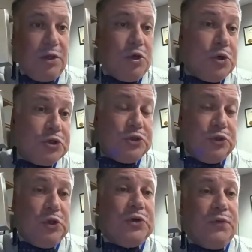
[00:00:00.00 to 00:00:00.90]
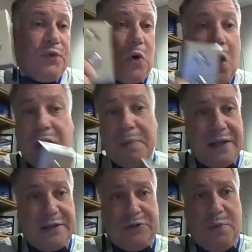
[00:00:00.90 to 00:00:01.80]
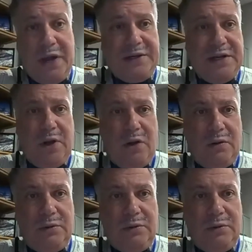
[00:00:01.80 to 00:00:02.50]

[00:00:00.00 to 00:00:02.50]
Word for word: You can look for all the patents owned by Ademco.